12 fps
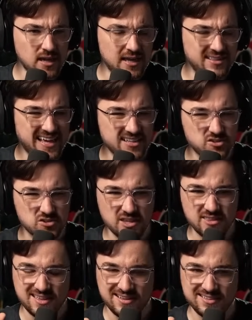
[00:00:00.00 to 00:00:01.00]
and that's
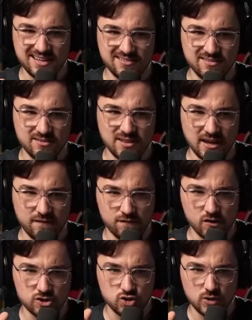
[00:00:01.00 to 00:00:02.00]
the thing that like
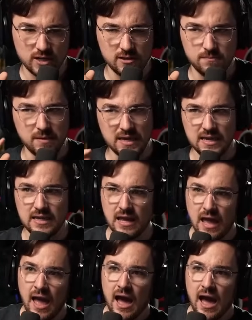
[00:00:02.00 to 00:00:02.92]
frustrated me.